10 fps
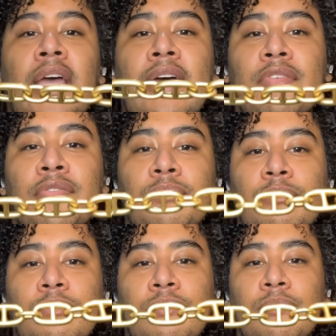have an
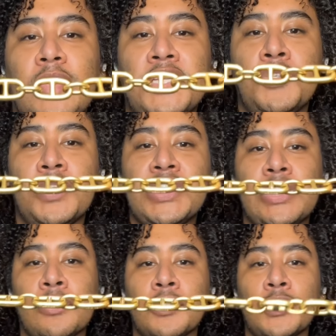
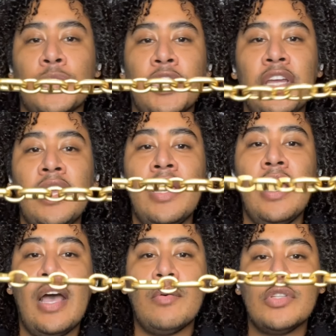interesting little story.
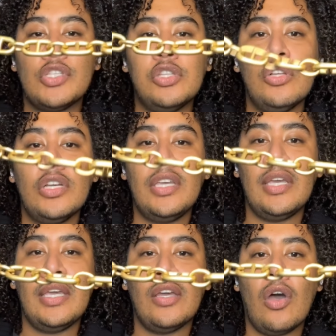I was
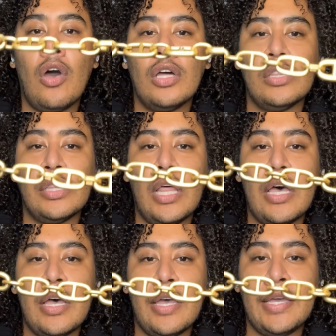looking
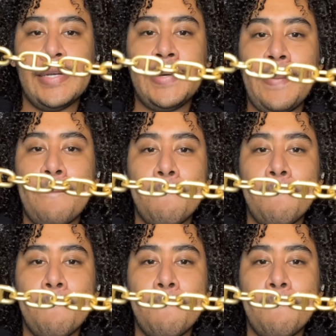online,